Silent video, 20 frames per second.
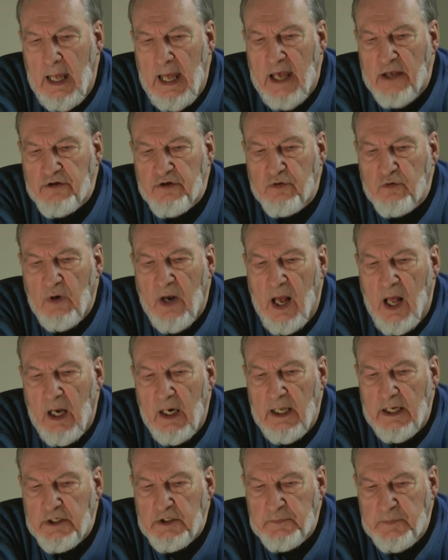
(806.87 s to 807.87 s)

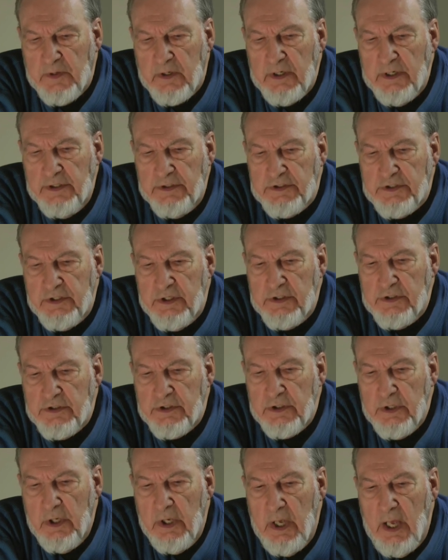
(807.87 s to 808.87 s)
astral
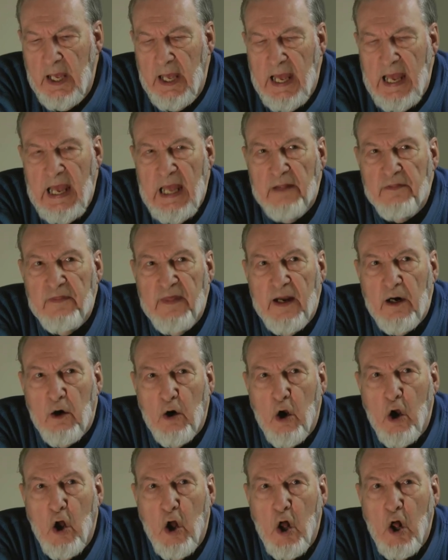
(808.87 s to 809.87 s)
experiences, and
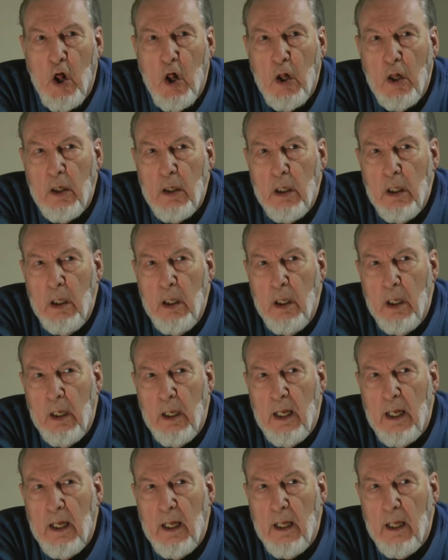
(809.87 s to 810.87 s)
they're all
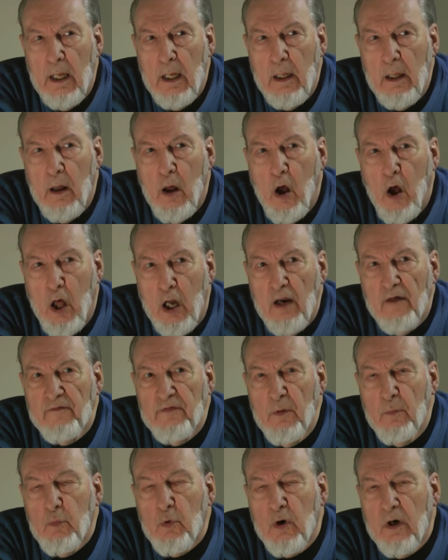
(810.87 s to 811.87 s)

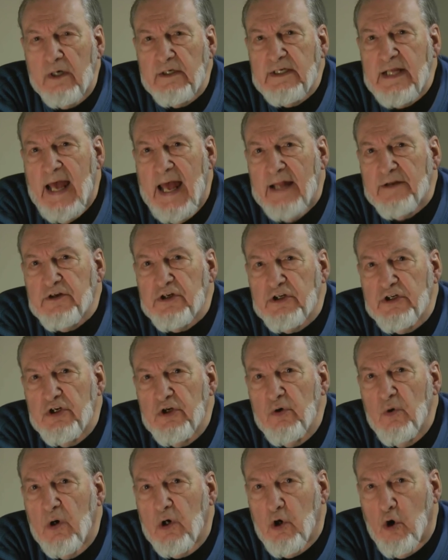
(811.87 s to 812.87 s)
of them were attached
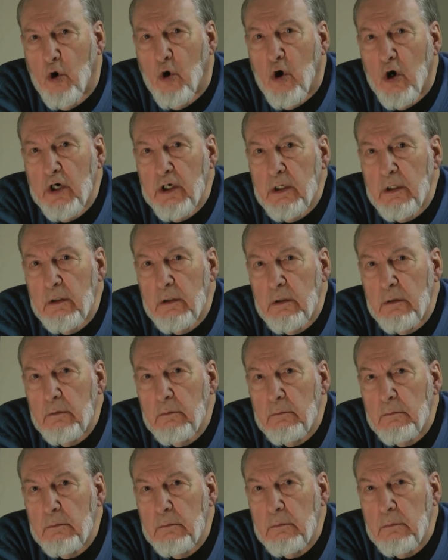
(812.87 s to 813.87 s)
to a cord,
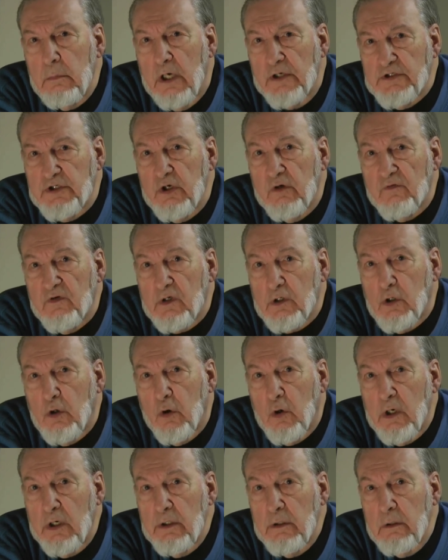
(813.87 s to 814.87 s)
a silver
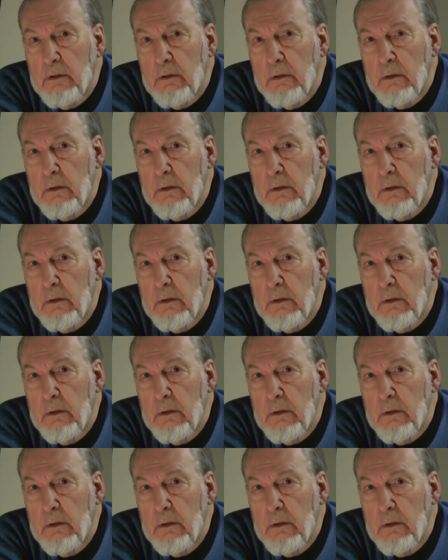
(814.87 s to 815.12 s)
cord.